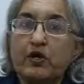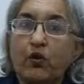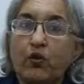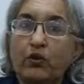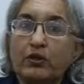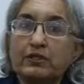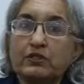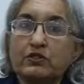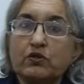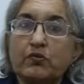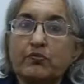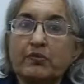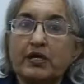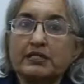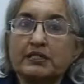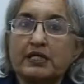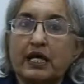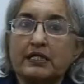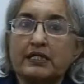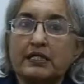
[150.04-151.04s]
also
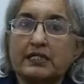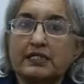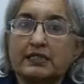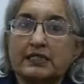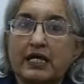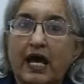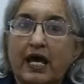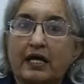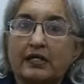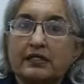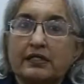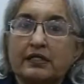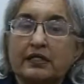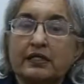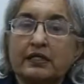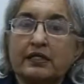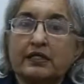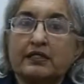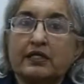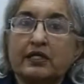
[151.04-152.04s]
must understand
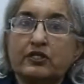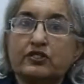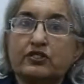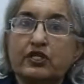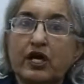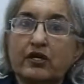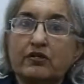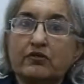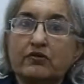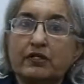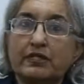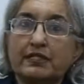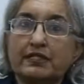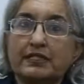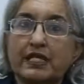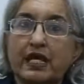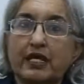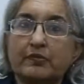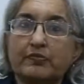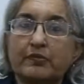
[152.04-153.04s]
the general
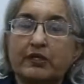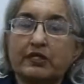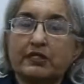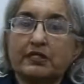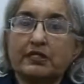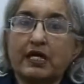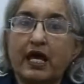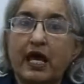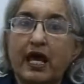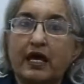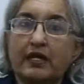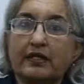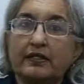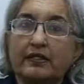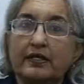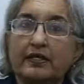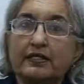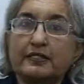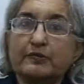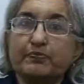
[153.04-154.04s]
statements and
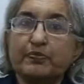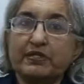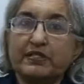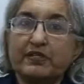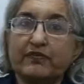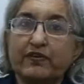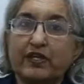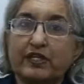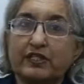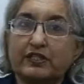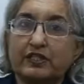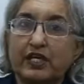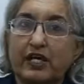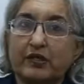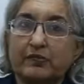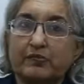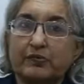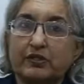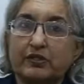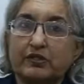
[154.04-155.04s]
the specific
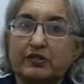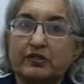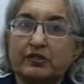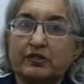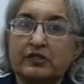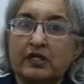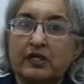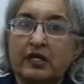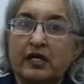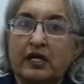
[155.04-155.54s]
statements.